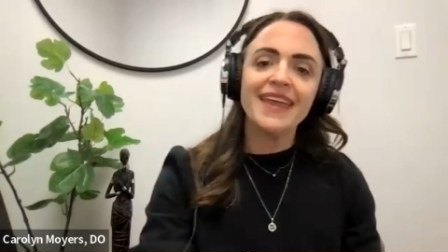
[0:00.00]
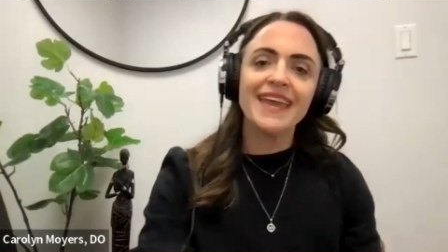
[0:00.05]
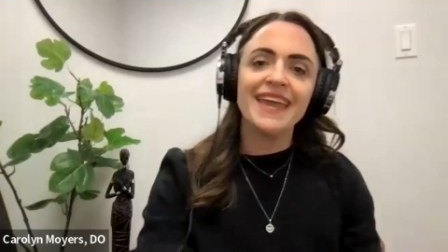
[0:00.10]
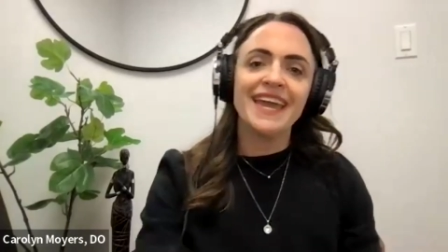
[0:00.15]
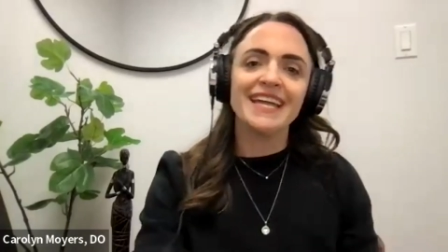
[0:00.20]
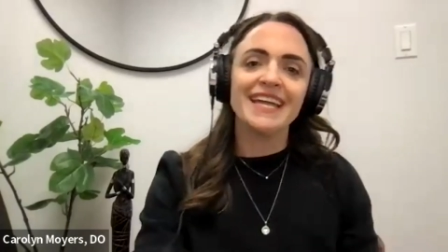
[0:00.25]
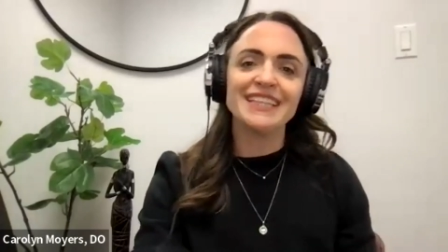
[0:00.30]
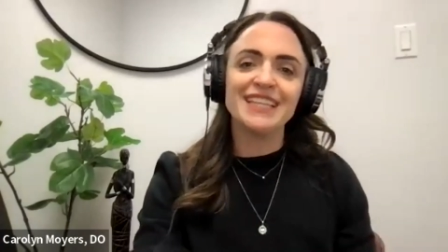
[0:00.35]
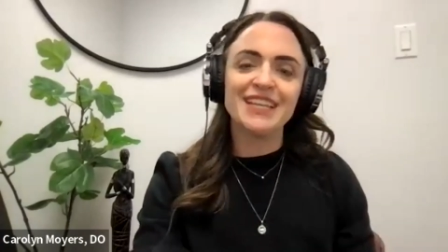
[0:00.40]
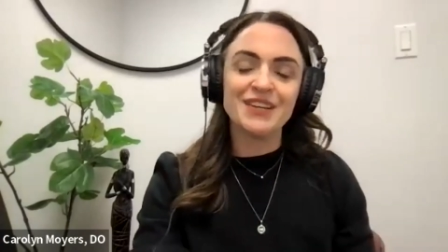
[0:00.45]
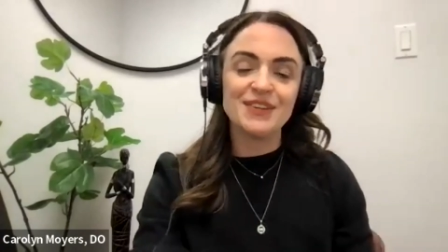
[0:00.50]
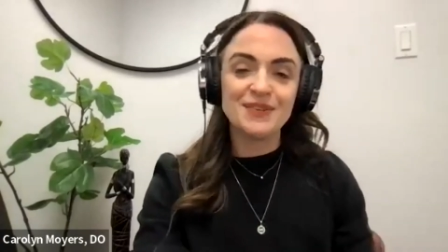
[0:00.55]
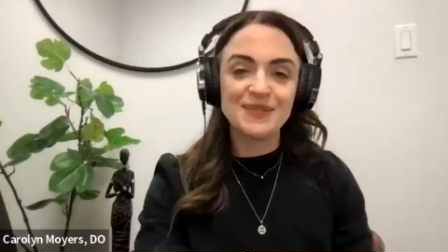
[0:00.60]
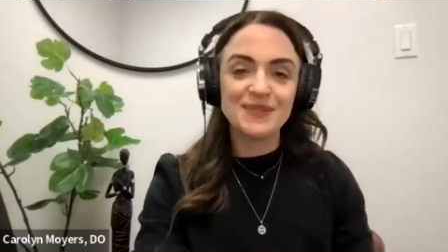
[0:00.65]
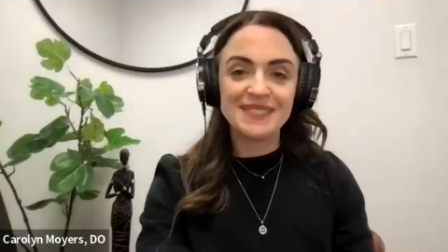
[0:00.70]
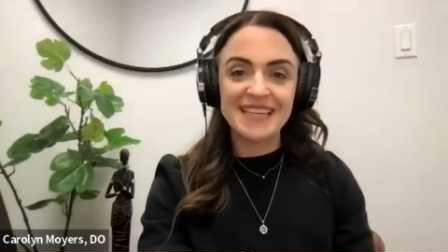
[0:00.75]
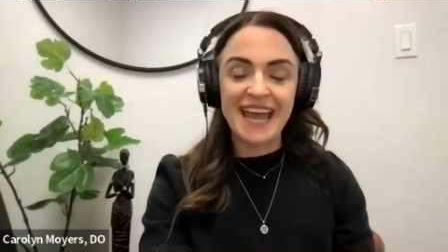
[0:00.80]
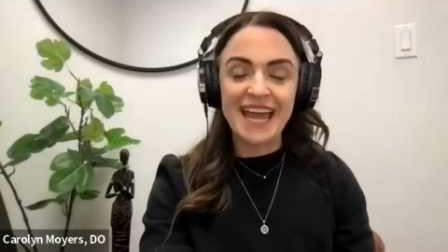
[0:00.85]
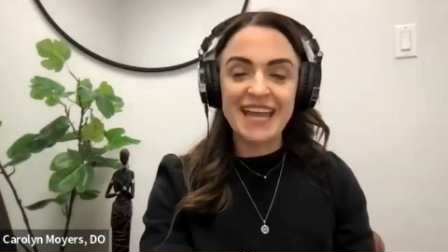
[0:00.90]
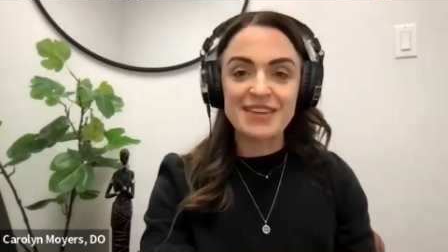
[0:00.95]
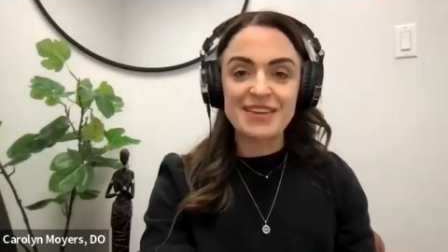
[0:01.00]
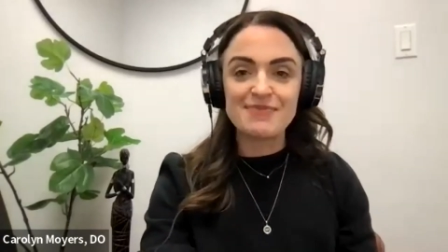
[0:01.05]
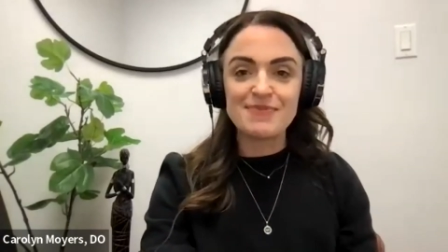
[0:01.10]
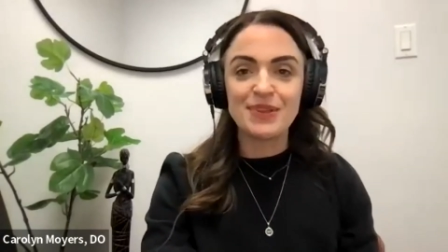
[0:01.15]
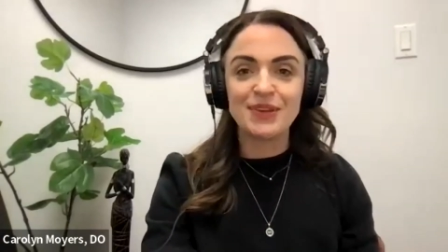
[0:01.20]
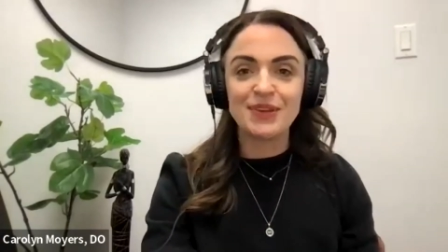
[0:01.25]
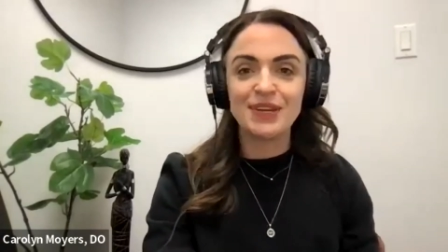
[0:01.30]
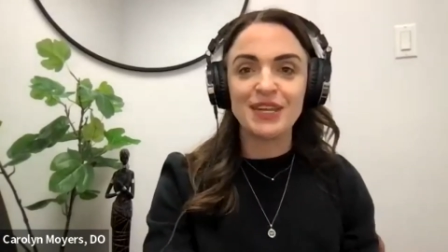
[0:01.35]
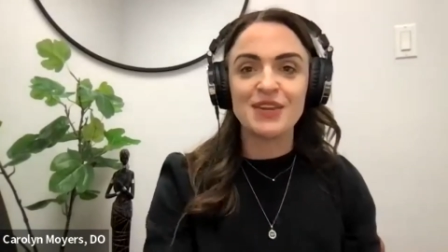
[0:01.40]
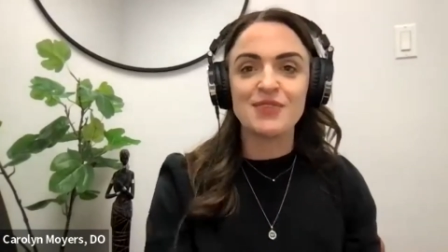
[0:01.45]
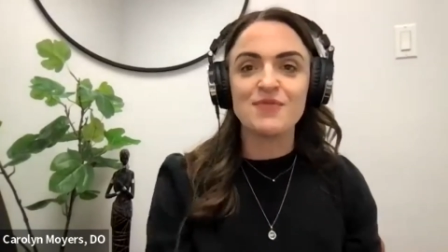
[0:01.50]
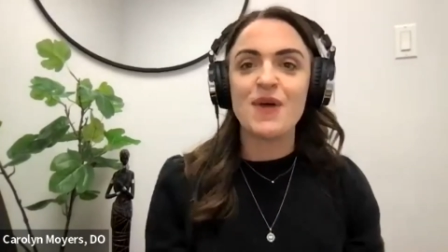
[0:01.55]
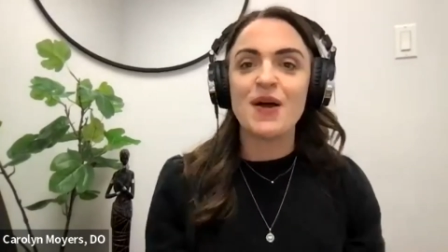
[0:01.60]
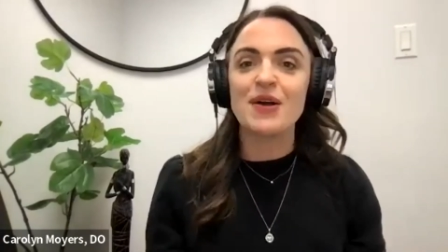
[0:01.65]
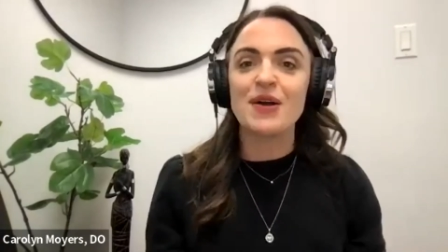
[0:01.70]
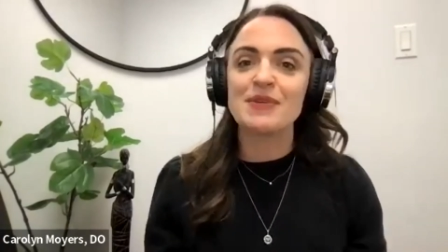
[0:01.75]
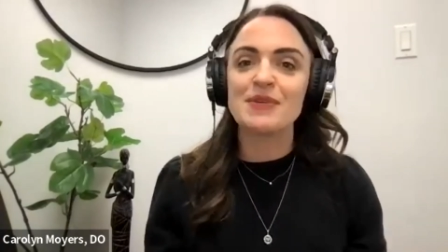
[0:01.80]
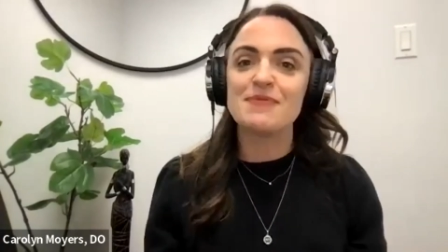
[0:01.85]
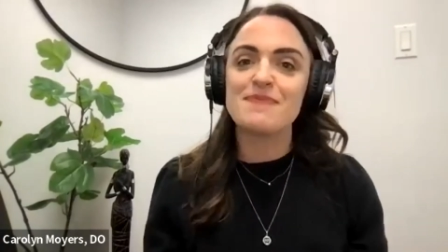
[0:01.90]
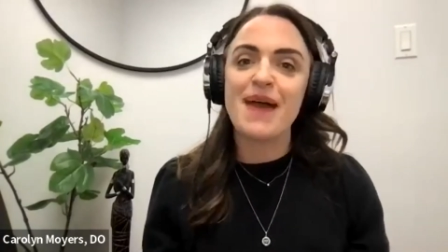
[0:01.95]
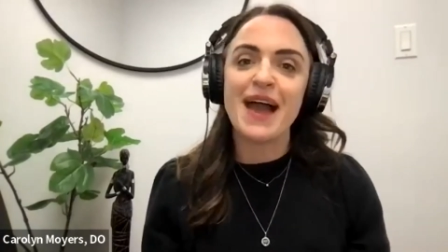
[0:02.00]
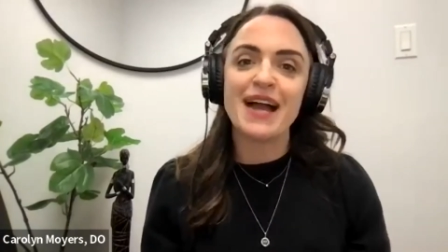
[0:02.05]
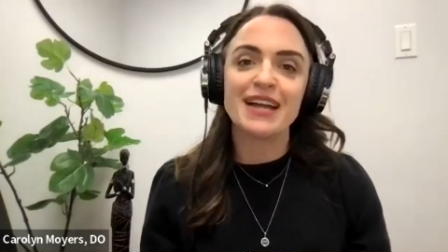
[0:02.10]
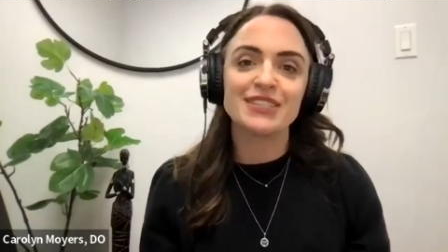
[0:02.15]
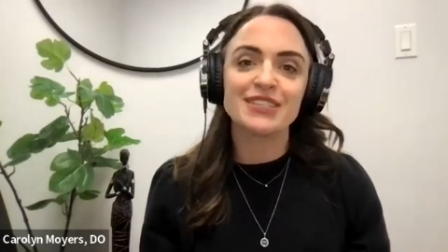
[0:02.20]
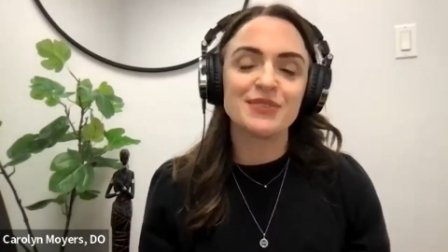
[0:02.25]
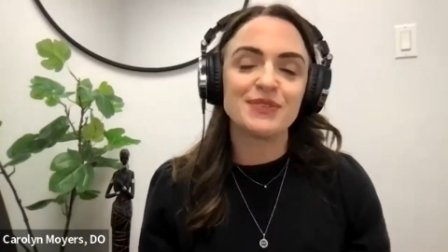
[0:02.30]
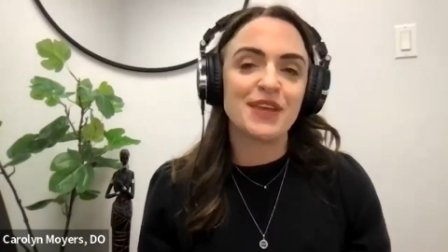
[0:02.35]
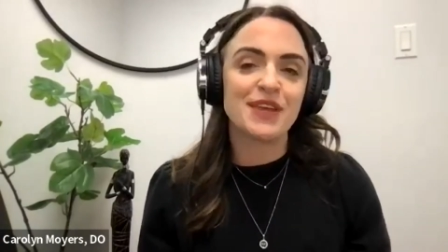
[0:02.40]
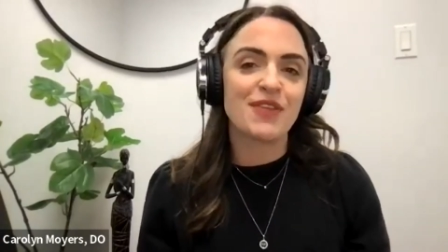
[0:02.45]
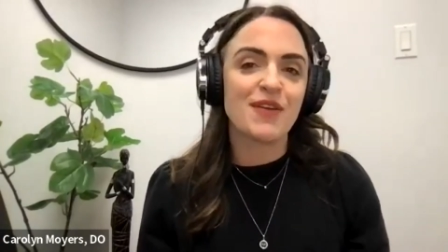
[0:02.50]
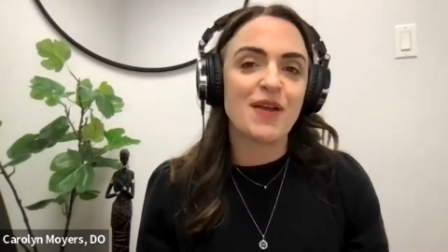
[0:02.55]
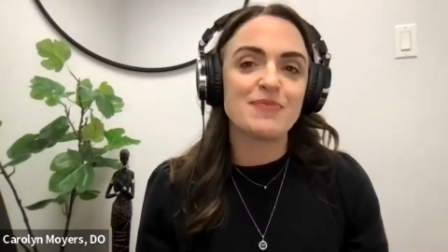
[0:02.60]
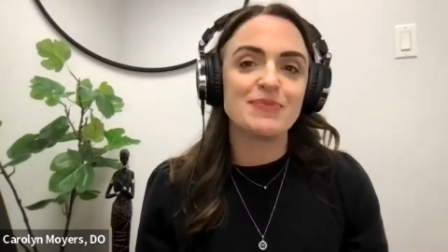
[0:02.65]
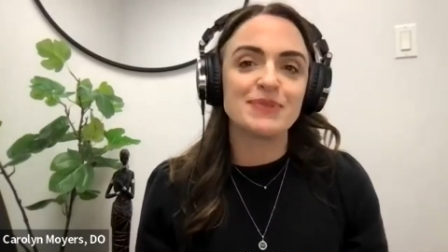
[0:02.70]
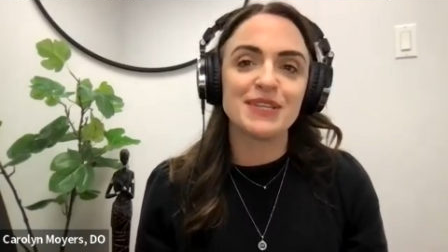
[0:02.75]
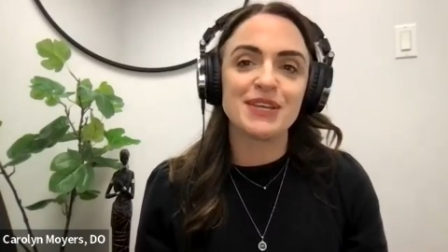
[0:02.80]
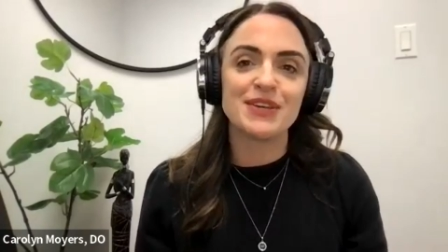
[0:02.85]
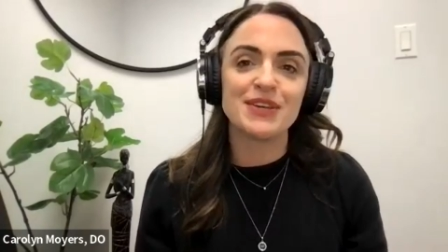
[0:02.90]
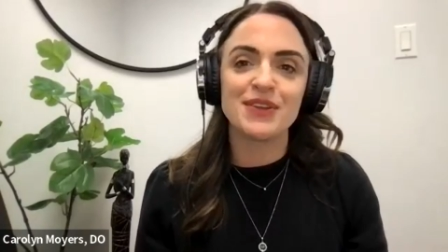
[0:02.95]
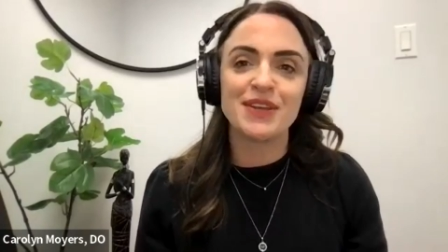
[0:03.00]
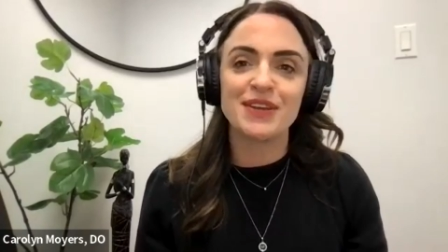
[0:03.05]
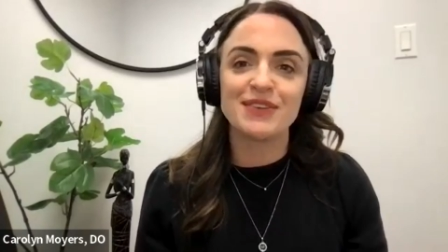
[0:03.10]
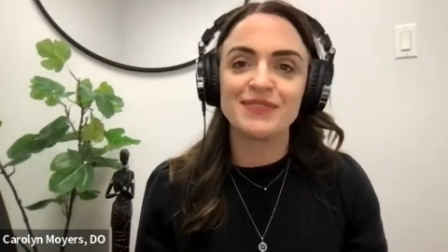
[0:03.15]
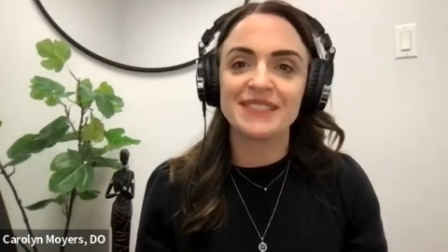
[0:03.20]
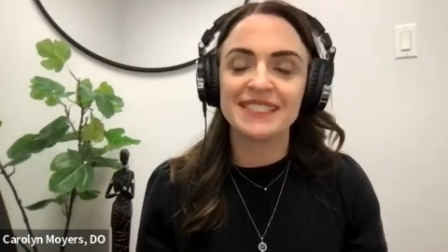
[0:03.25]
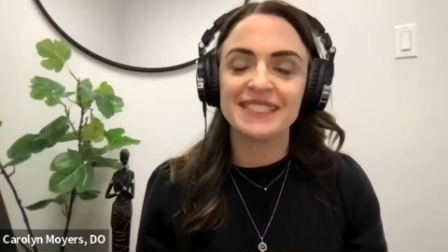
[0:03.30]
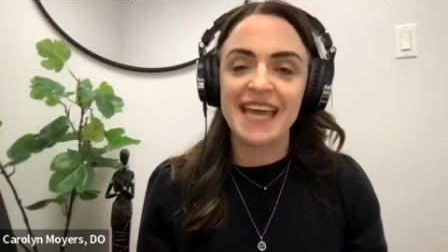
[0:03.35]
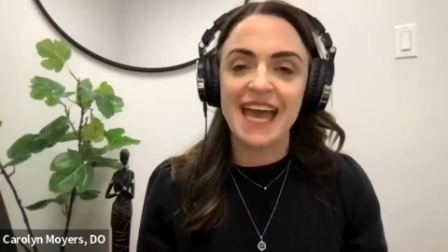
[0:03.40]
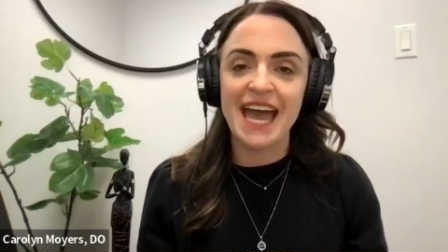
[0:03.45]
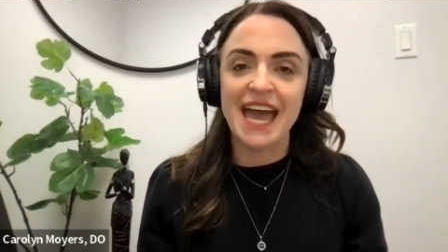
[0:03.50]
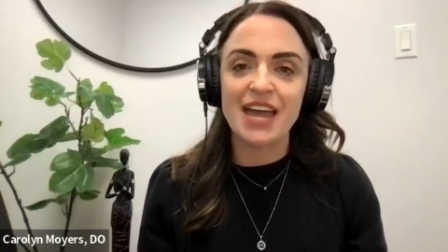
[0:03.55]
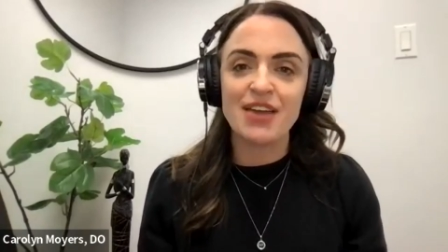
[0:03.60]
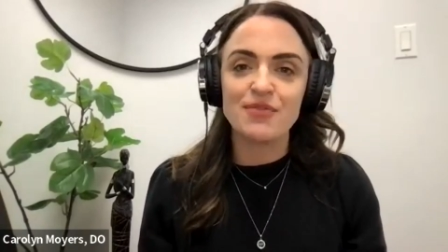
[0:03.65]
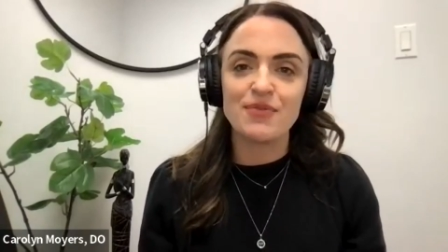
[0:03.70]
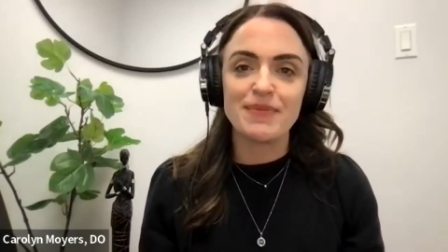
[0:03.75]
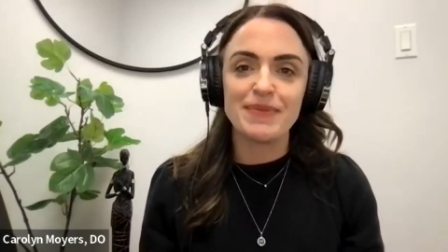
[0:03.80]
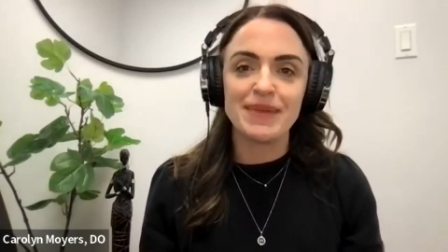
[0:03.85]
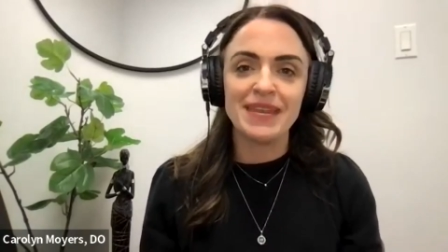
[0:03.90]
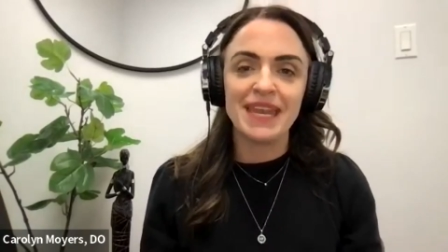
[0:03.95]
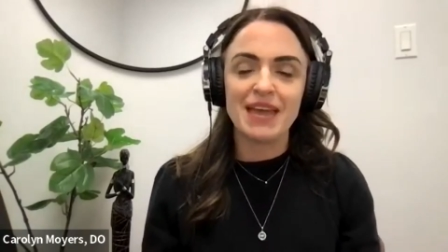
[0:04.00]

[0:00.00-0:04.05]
Hello, Sky community. Welcome back to another episode of Sky Women.